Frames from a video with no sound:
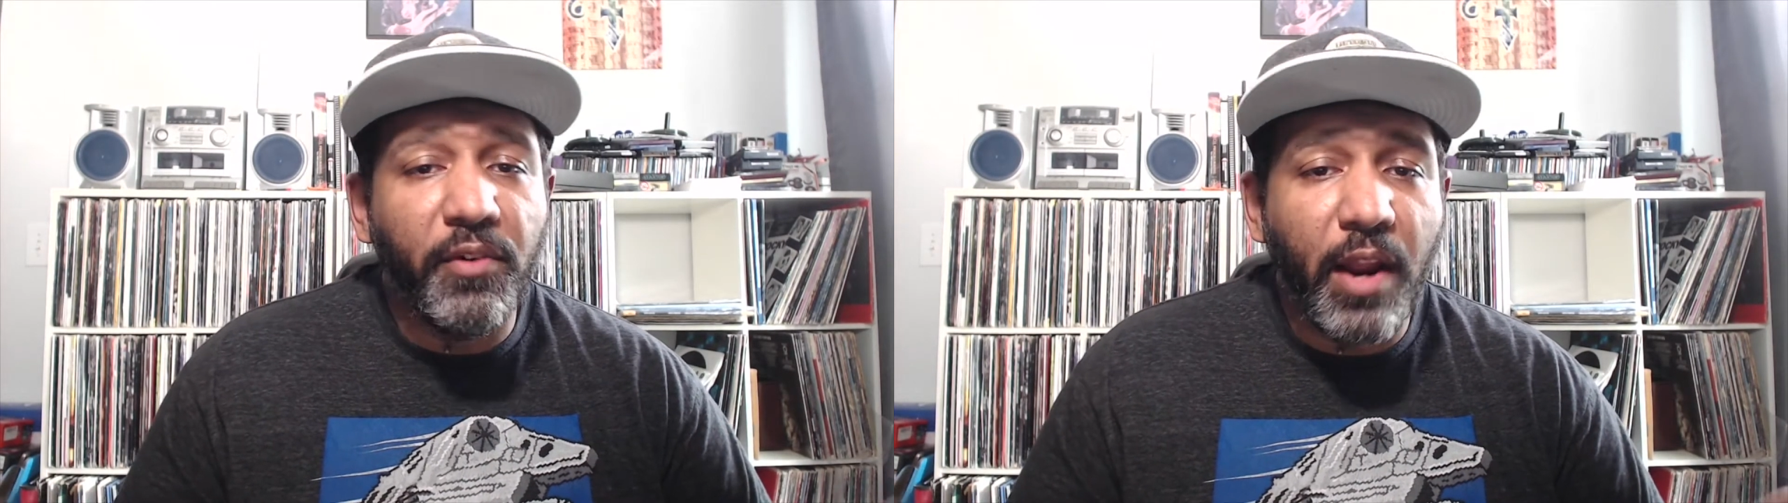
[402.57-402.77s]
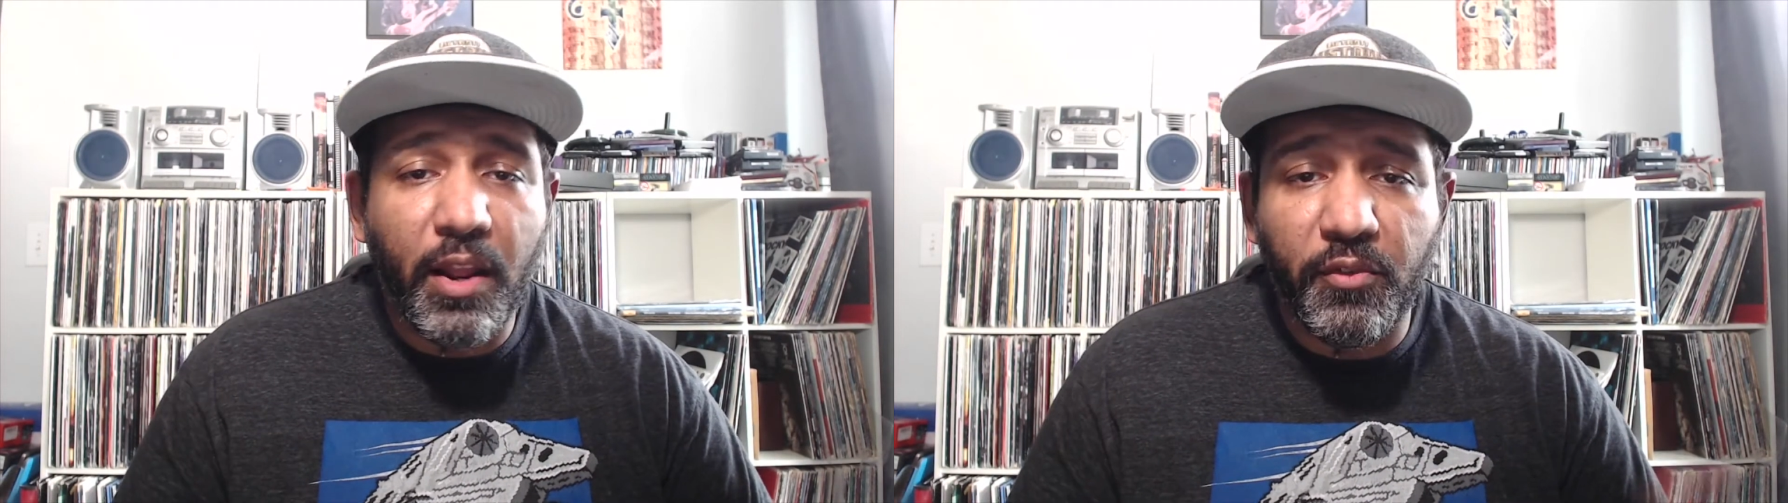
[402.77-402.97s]

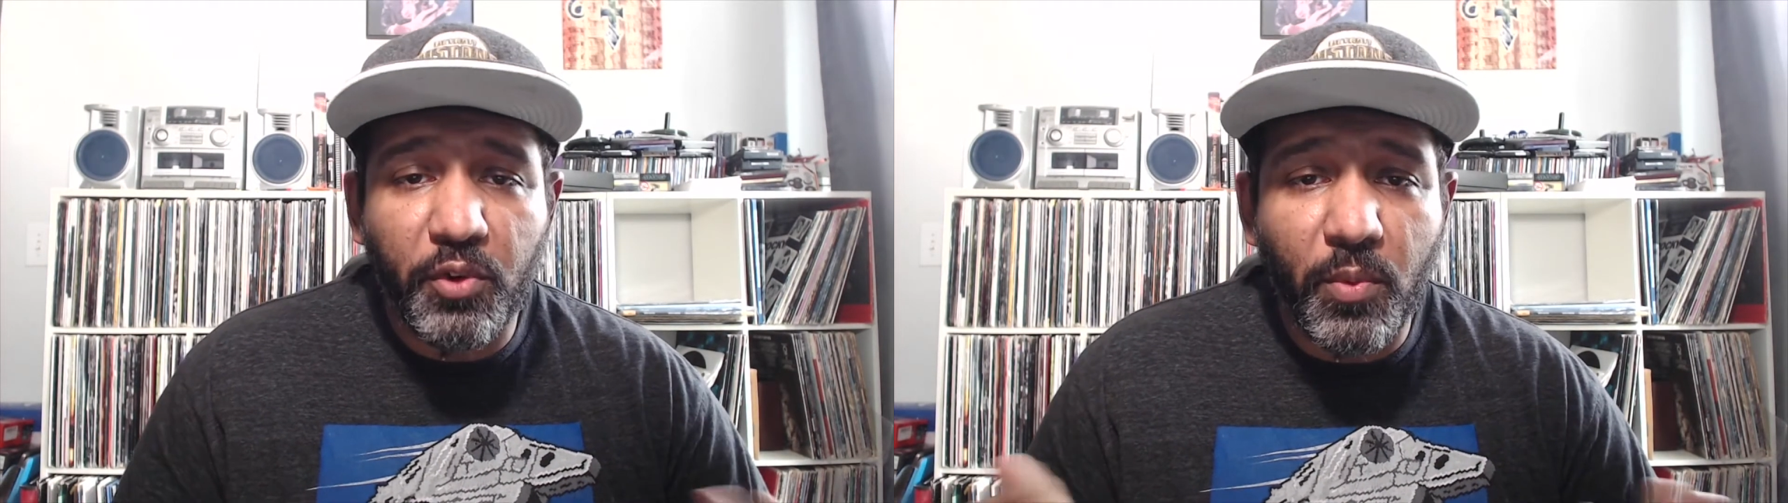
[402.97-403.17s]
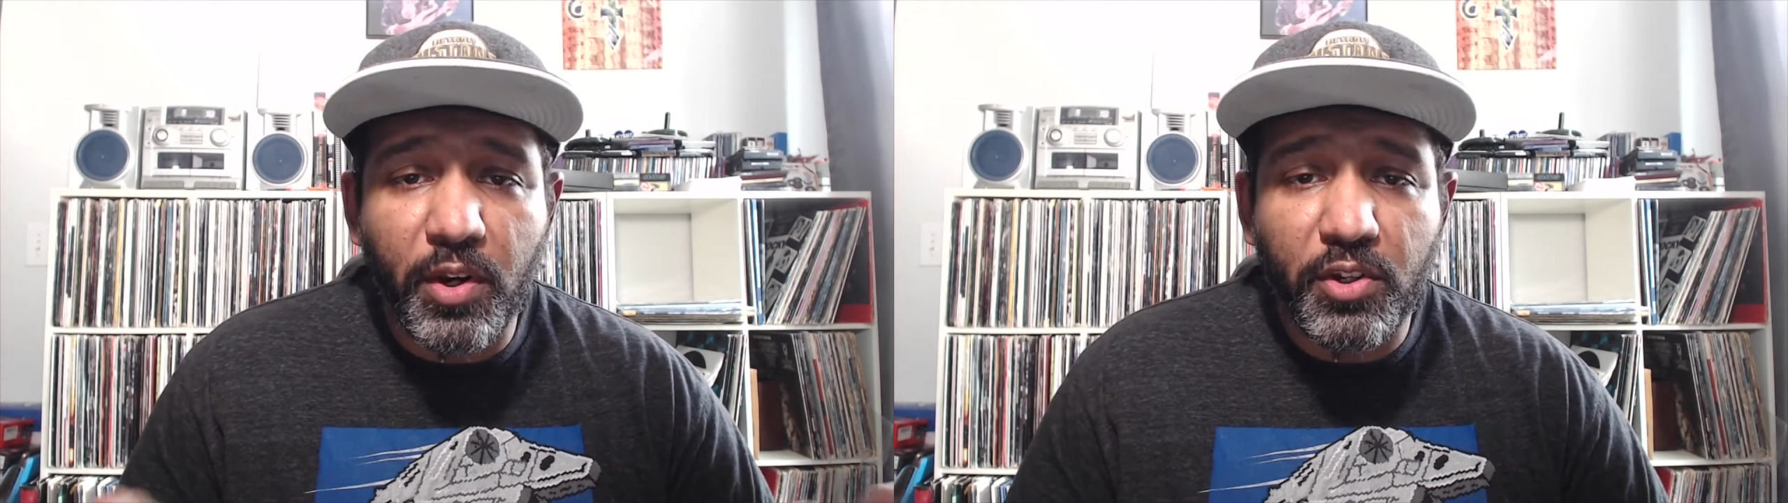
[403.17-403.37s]
however you
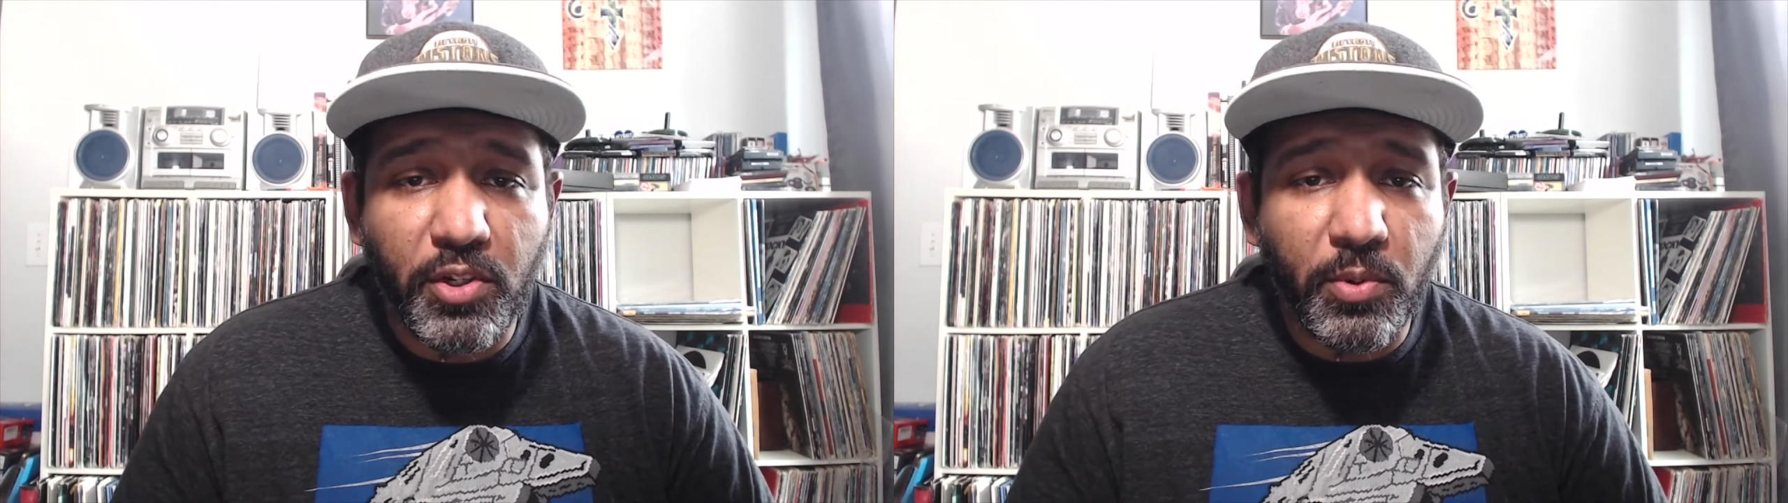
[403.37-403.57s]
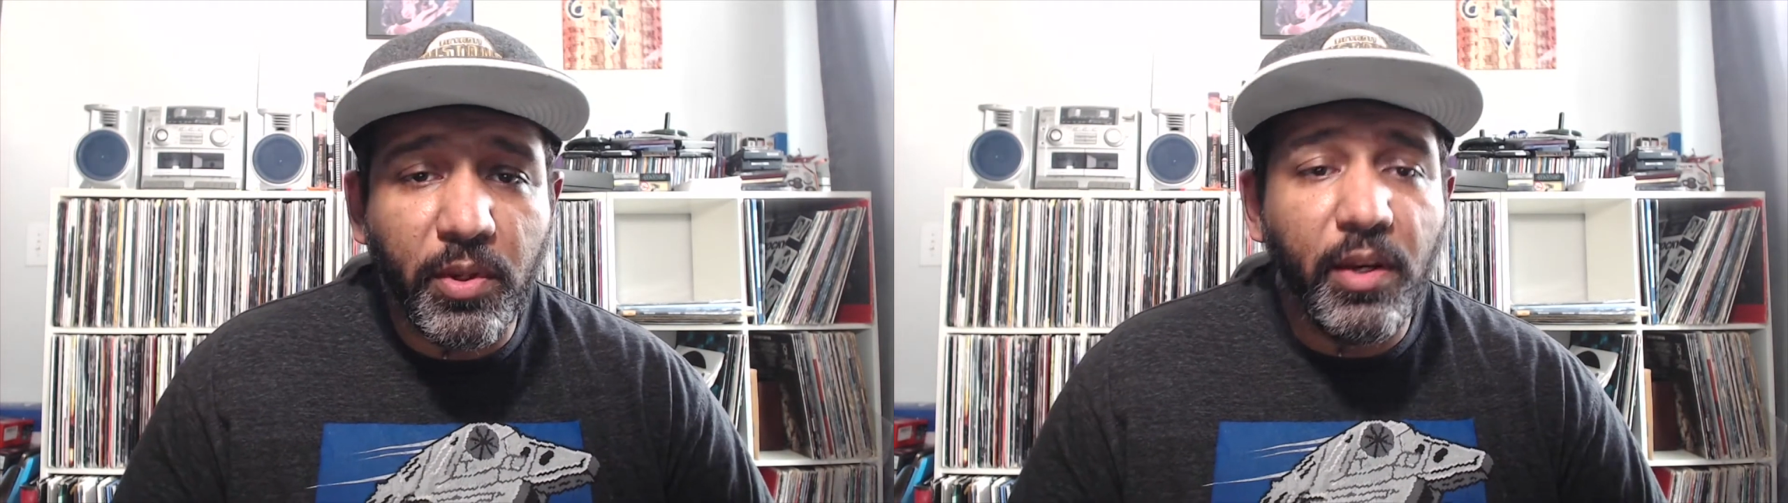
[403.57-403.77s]
want to
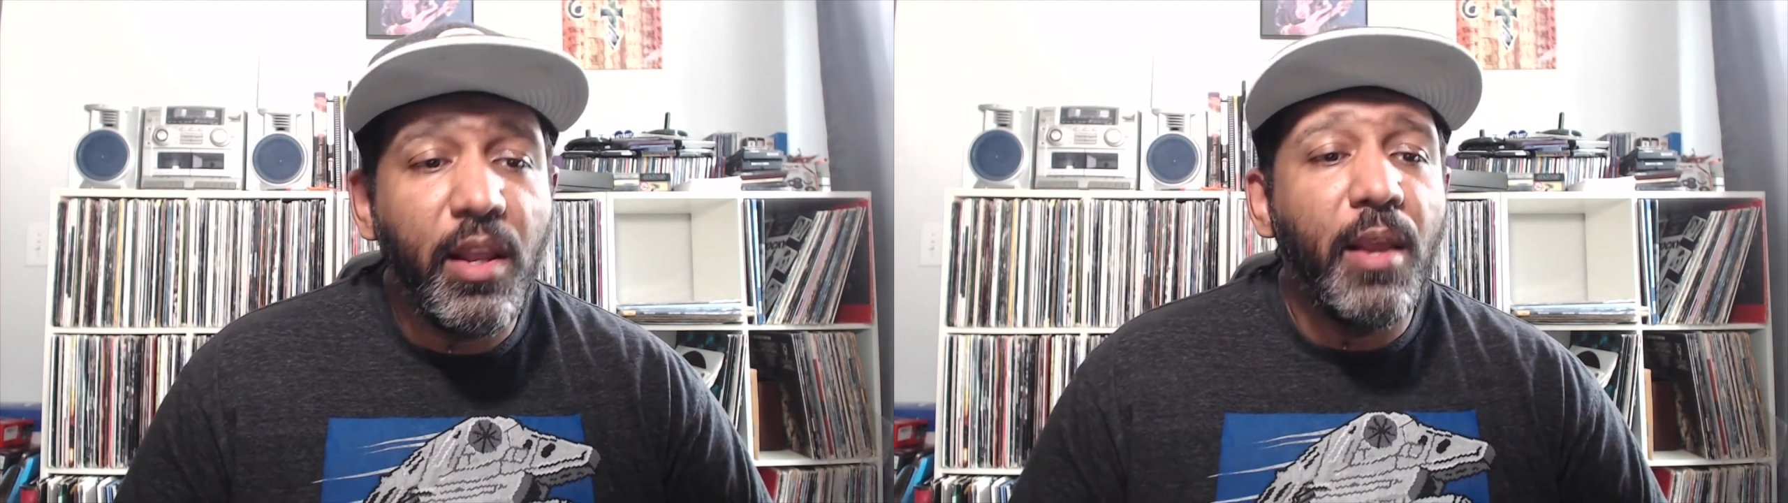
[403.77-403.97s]
do it.